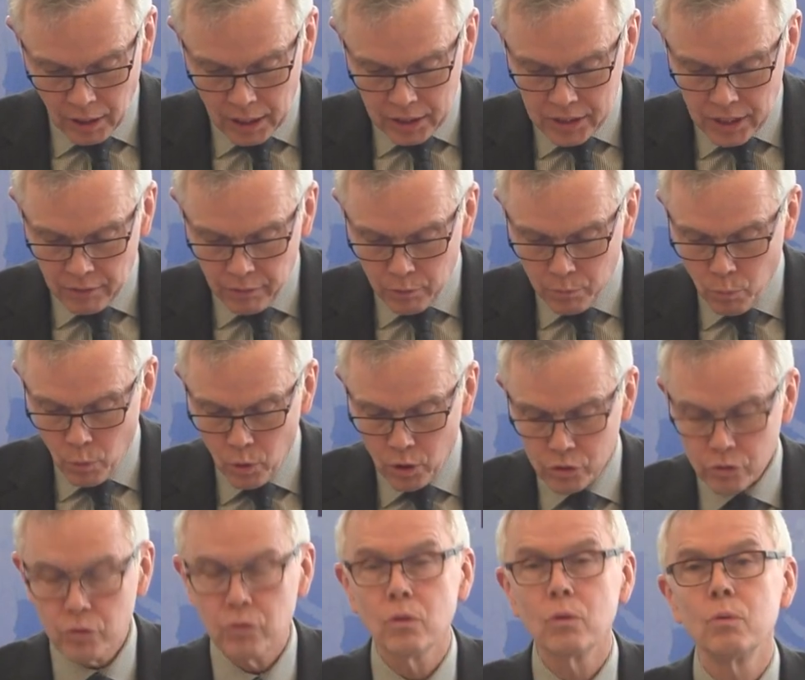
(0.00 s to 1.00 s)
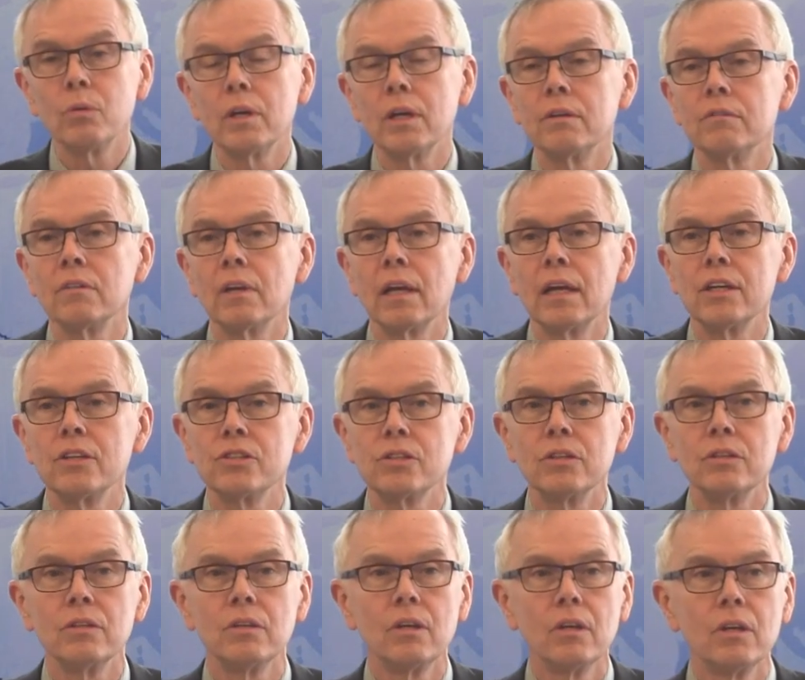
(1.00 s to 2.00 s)
it's even more true in
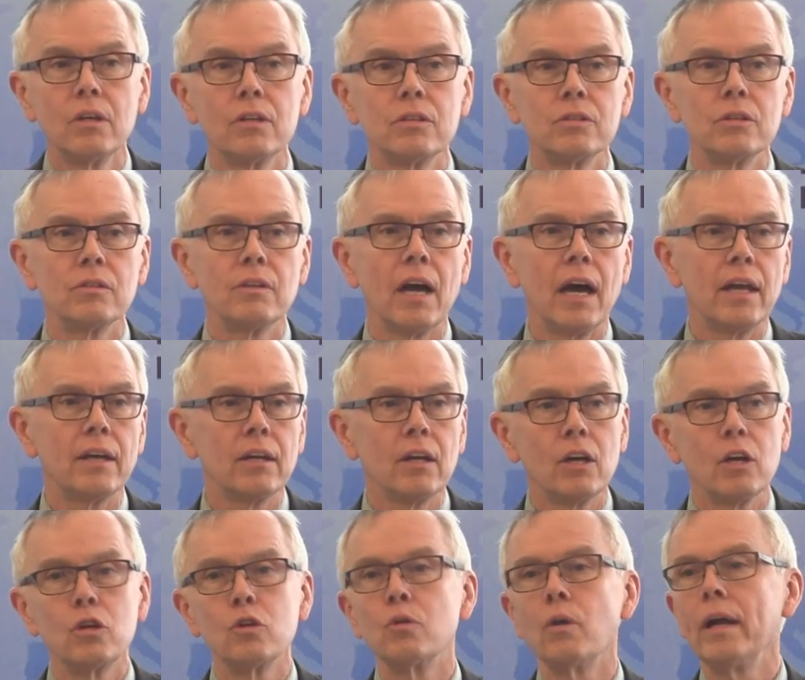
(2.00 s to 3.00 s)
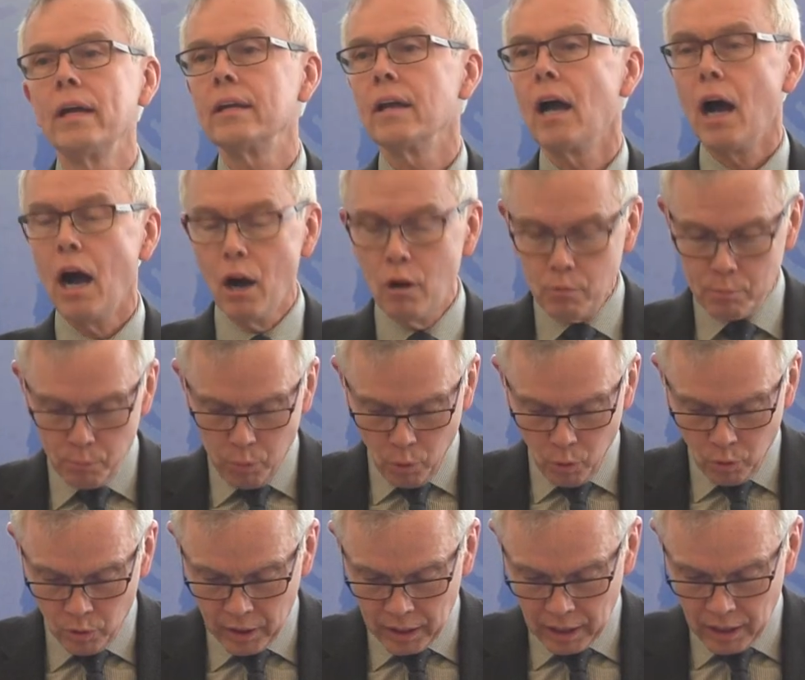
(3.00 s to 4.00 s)
relation to that great
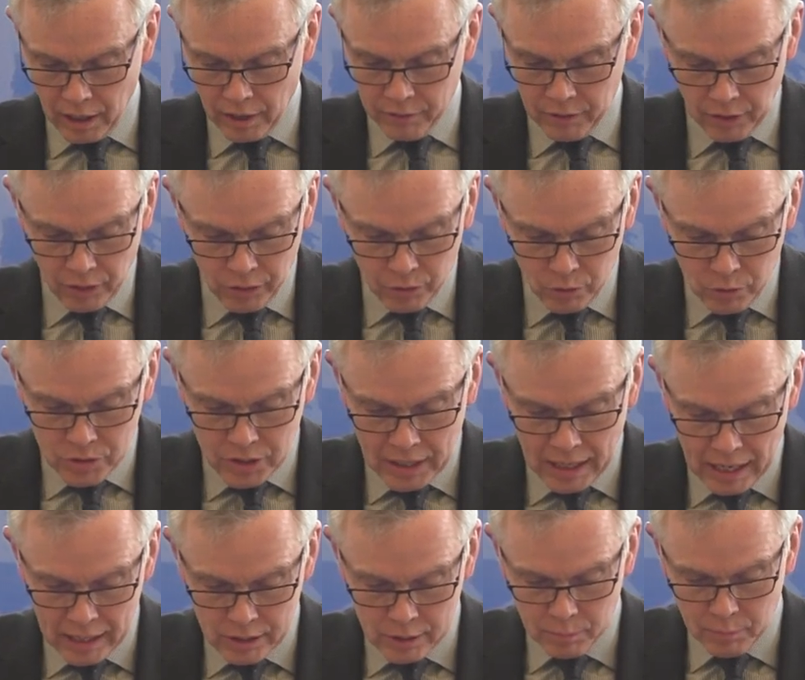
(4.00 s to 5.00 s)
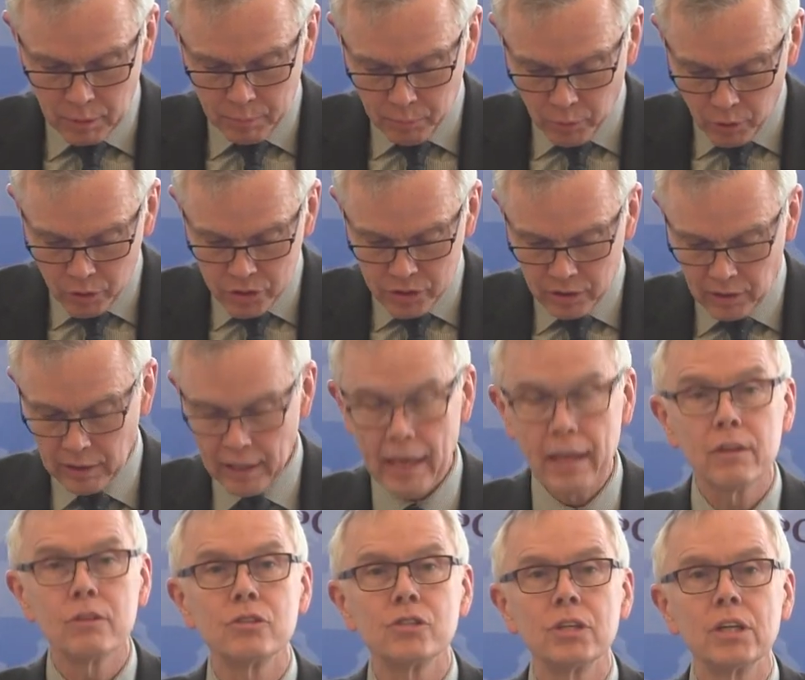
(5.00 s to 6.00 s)
outpouring of enthusiasm and personal
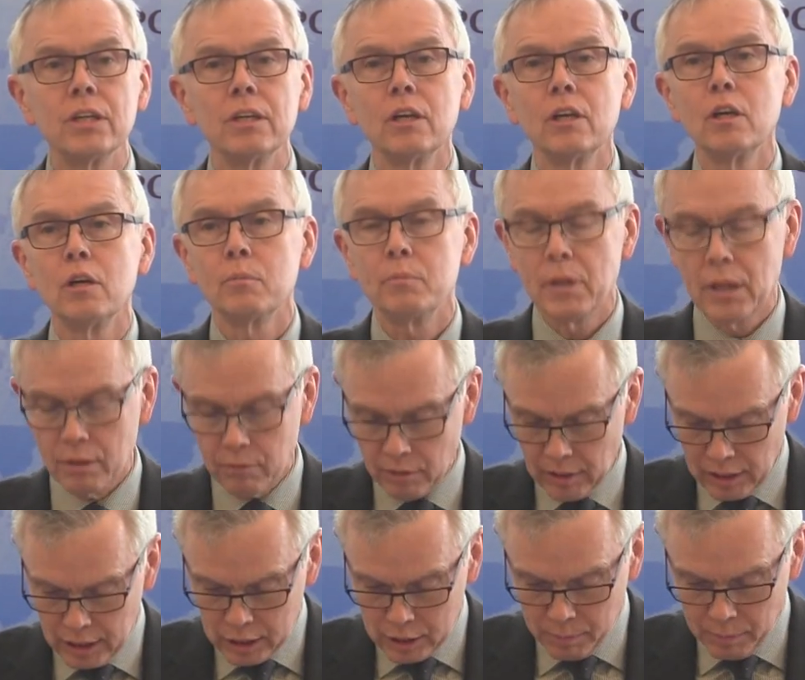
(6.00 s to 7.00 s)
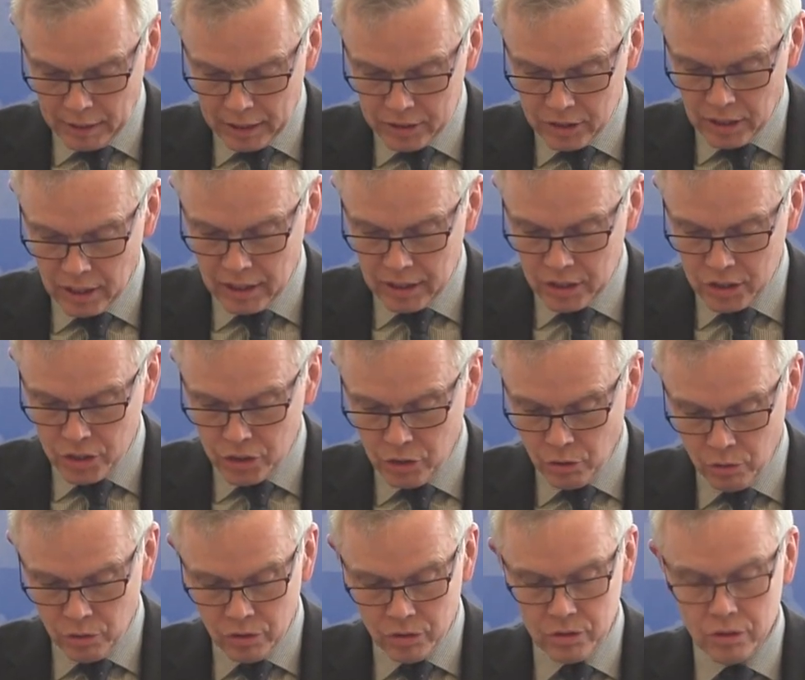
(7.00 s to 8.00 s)
energy being released by Chinese
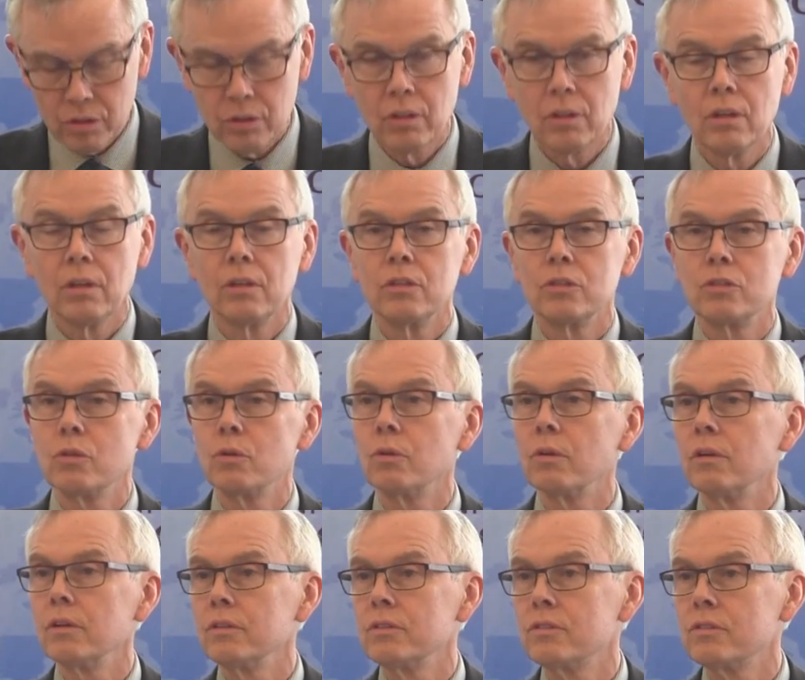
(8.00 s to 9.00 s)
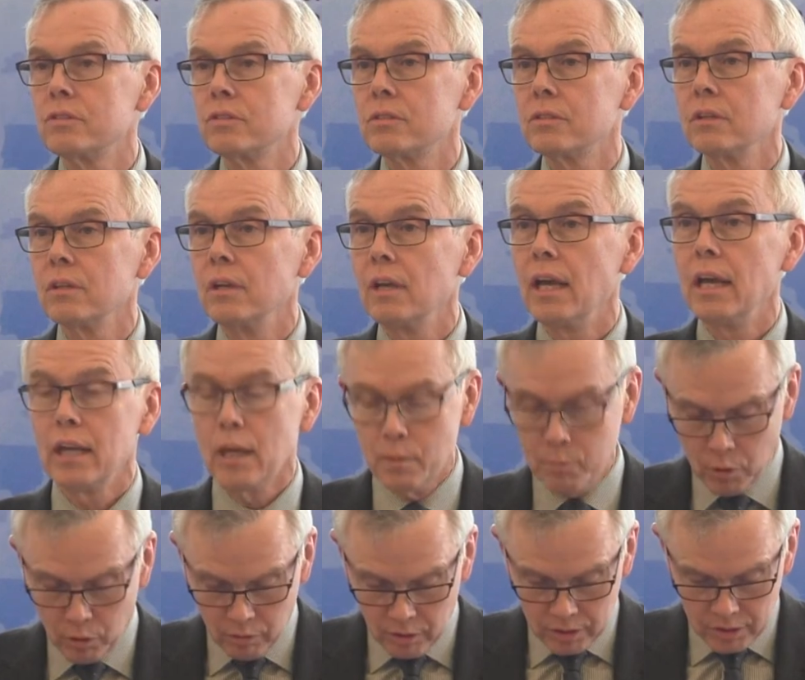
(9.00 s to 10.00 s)
students, tourists, and
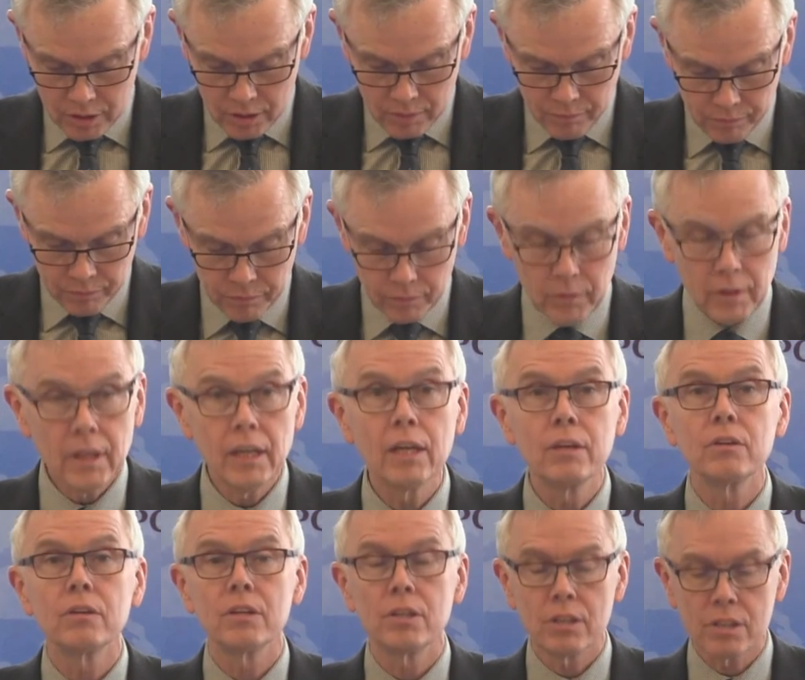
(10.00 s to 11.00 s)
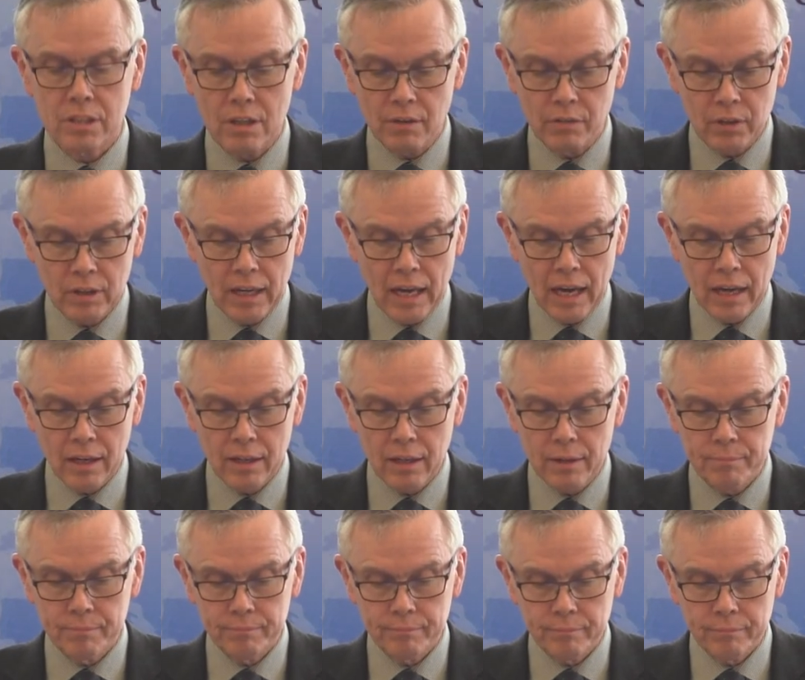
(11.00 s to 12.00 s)
emigrants eager to discover
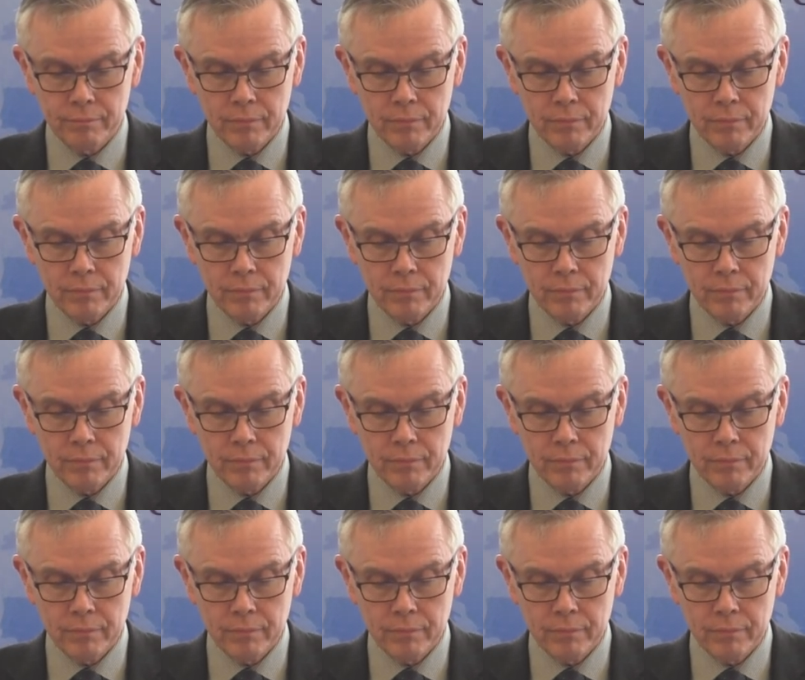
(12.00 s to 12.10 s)
Canada.